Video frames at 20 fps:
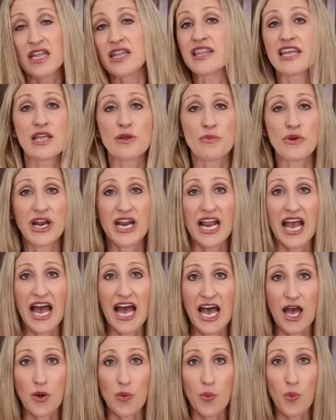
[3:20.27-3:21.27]
Then we're gonna
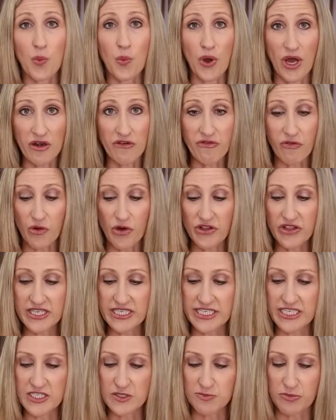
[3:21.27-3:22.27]
add 1/4
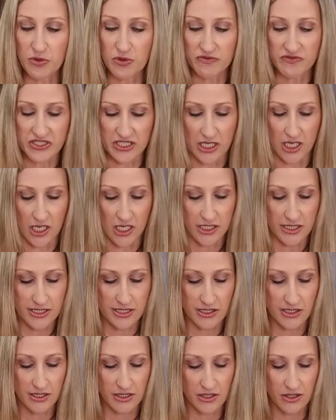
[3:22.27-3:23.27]
teaspoon of salt.